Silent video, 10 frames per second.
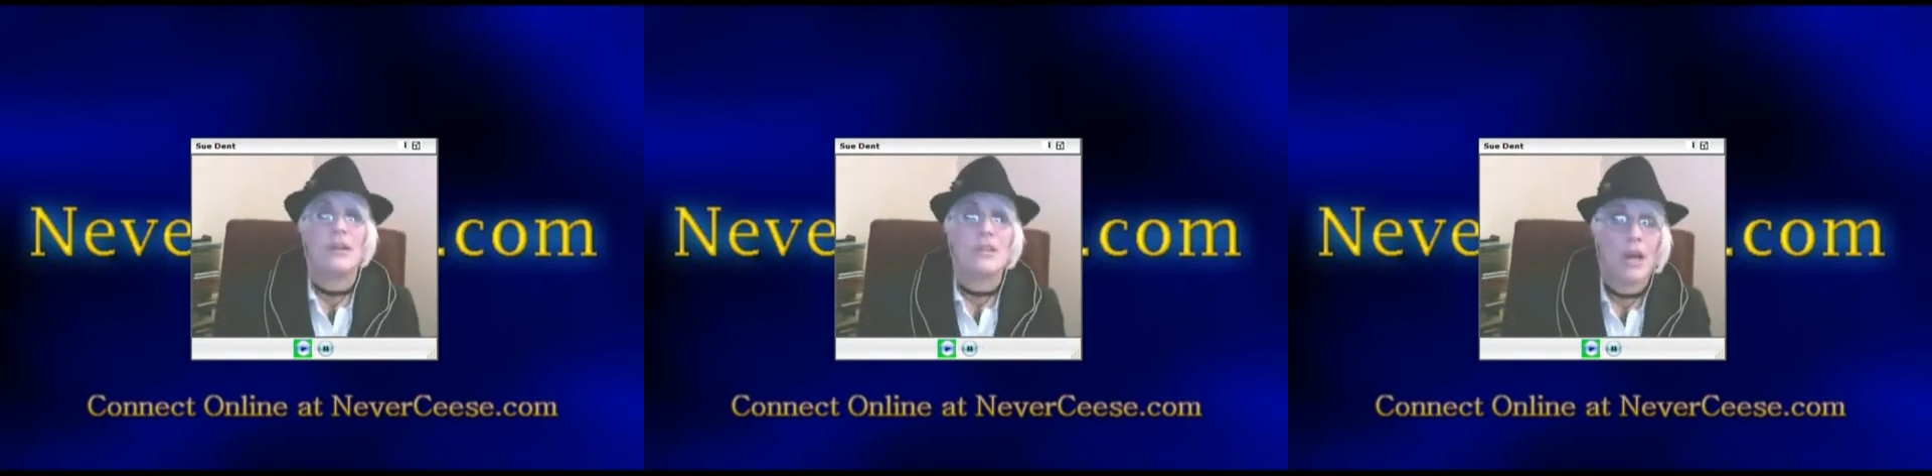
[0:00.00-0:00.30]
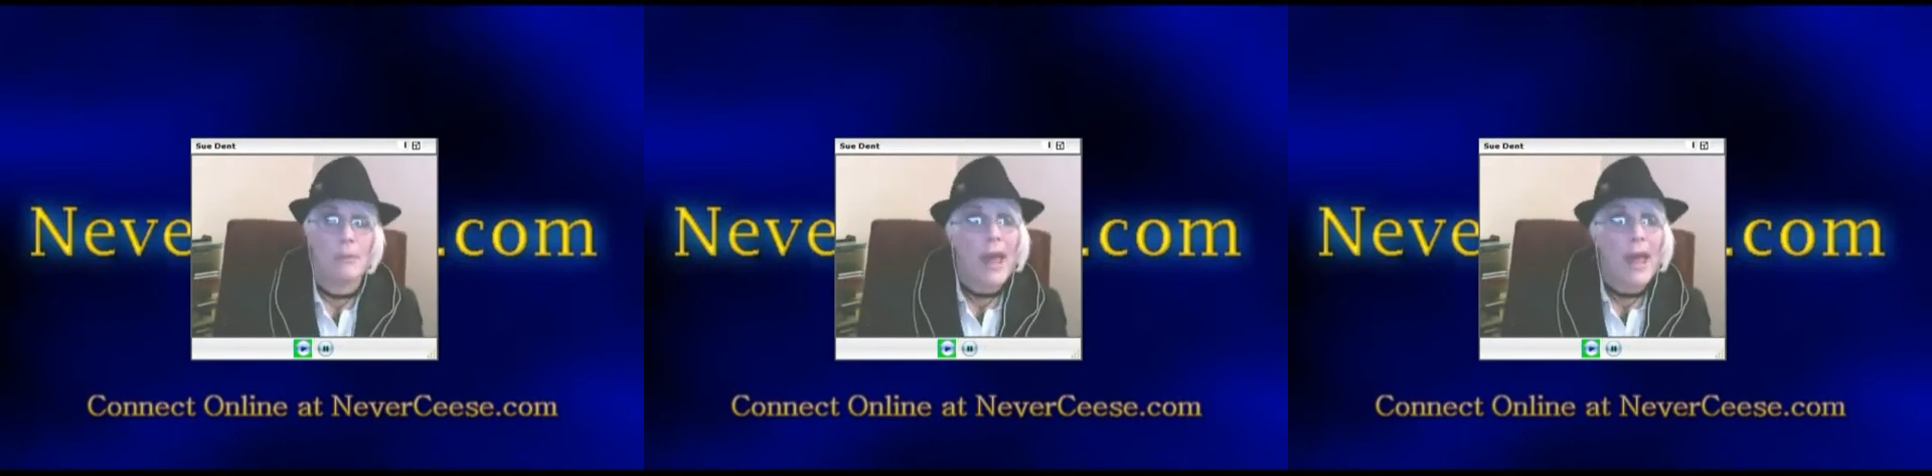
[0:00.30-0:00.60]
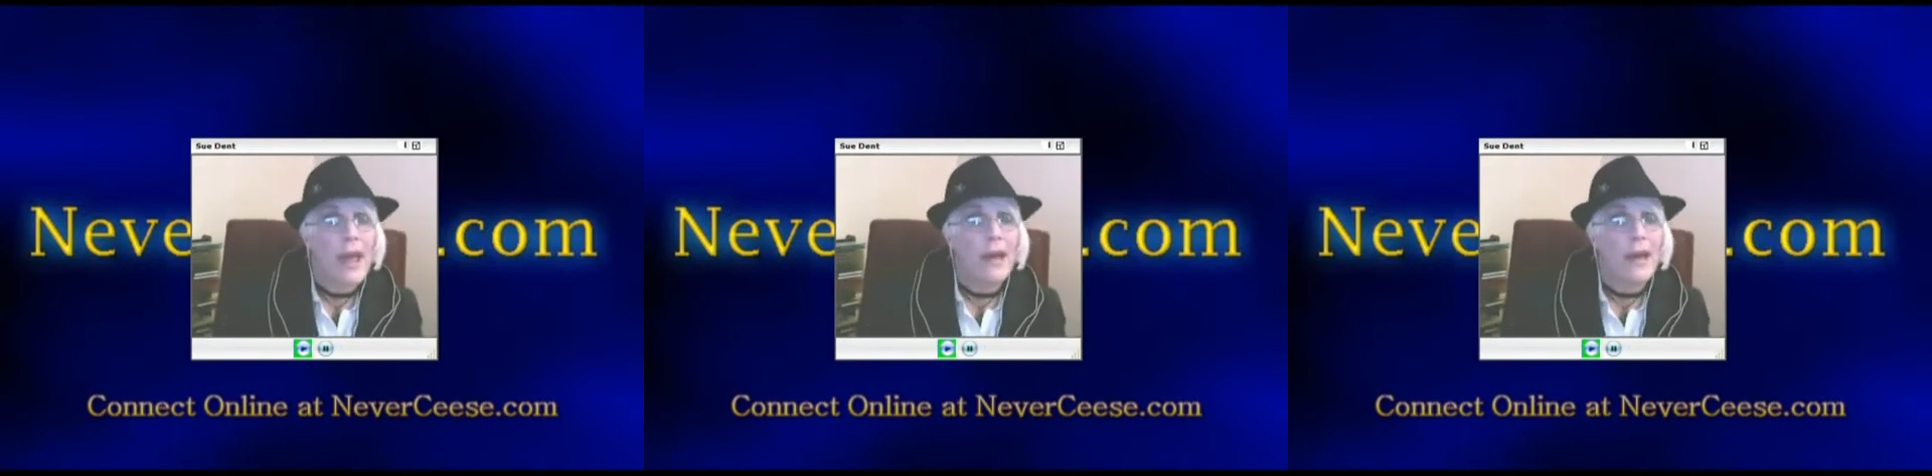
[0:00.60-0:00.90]

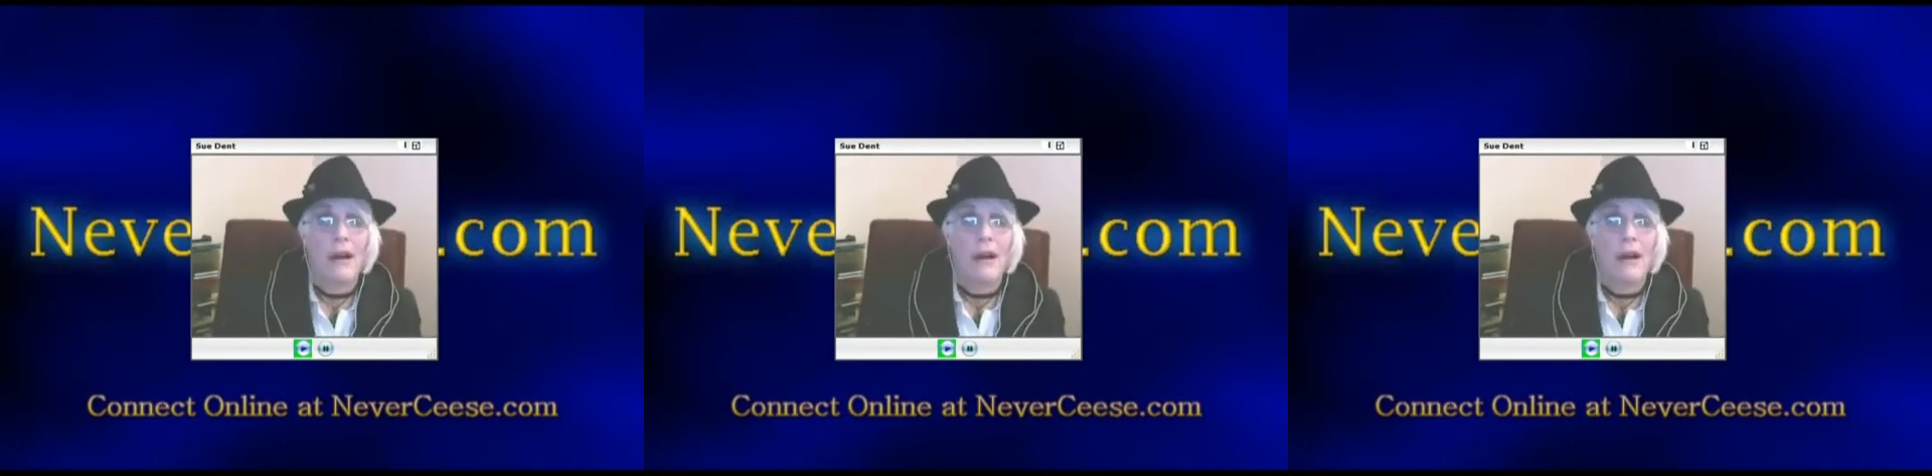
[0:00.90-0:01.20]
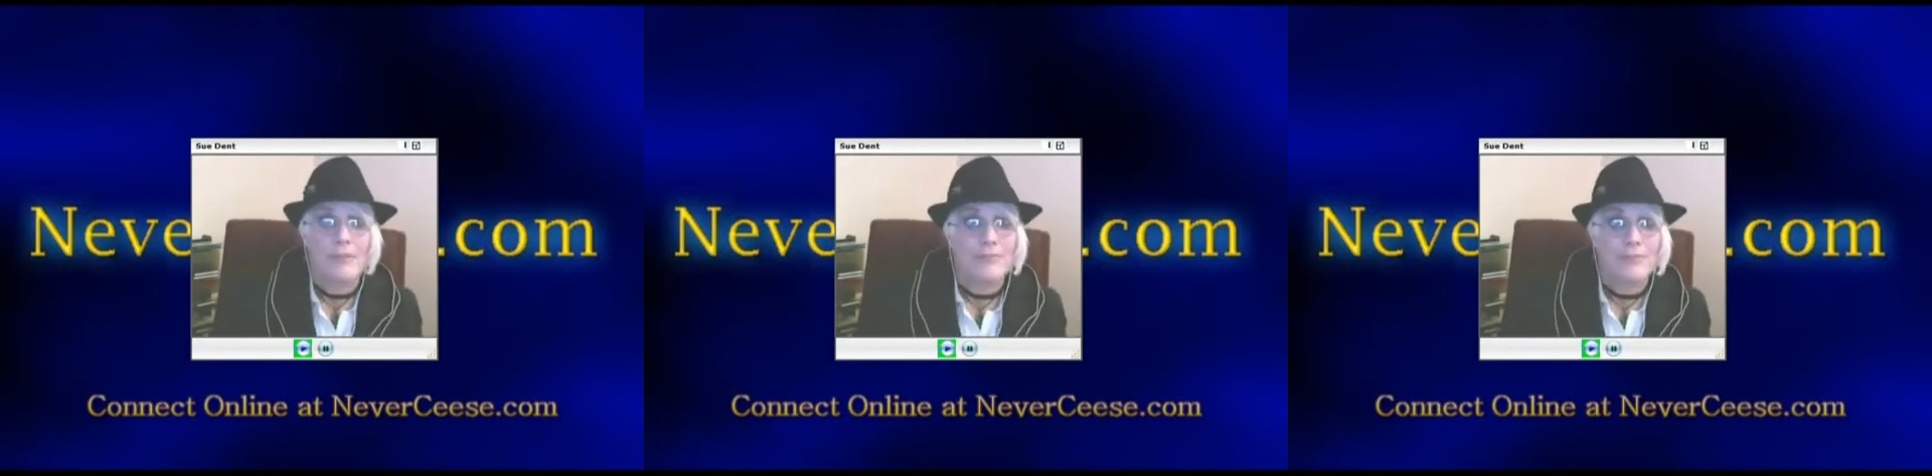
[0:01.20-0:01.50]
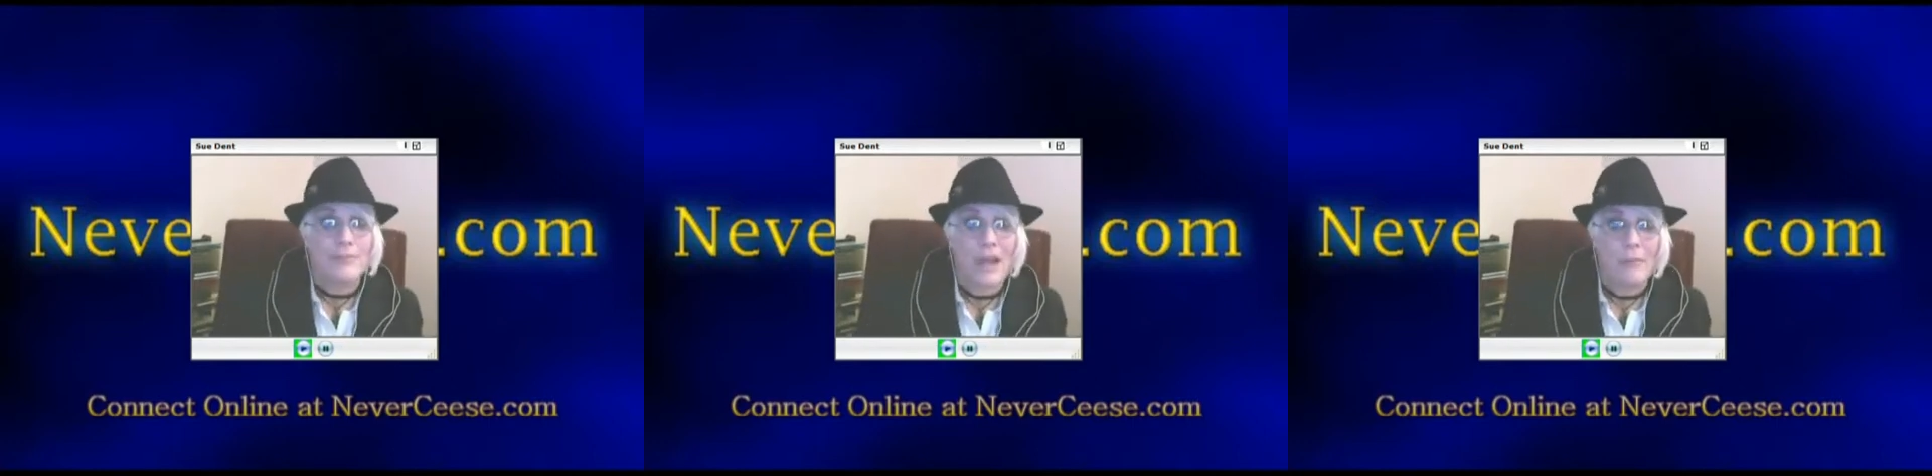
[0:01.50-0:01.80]
And she did a great